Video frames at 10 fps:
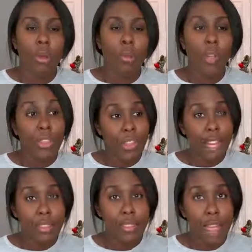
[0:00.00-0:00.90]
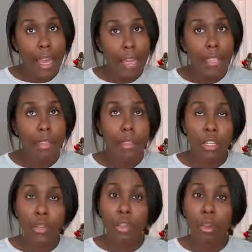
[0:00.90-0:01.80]
With that said,
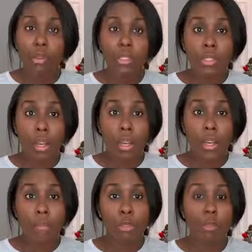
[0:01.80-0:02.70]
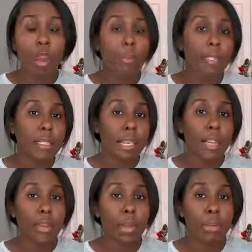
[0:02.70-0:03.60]
in those times, property
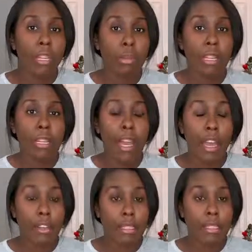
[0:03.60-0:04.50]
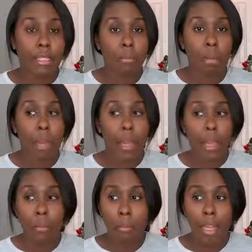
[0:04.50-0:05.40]
could only be inherited by
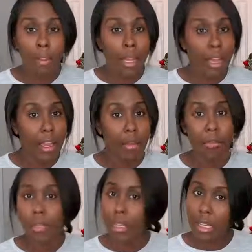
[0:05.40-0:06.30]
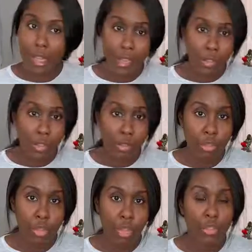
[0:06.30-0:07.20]
a male heir. He has no
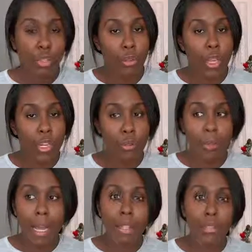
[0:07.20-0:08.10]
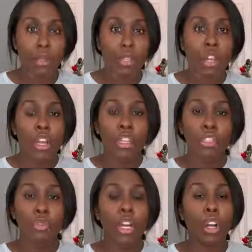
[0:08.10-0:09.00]
son. So then it would pass on
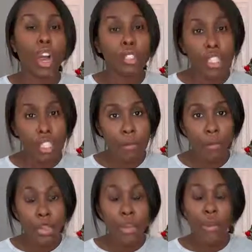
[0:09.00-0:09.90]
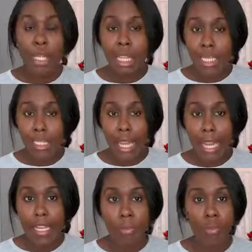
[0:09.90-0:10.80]
to a cousin, who in this
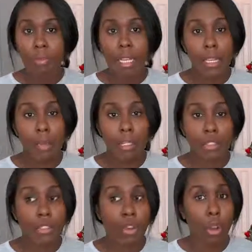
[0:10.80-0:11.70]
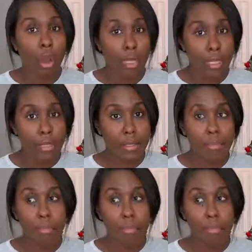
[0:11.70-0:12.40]
case would be Mr. Collins.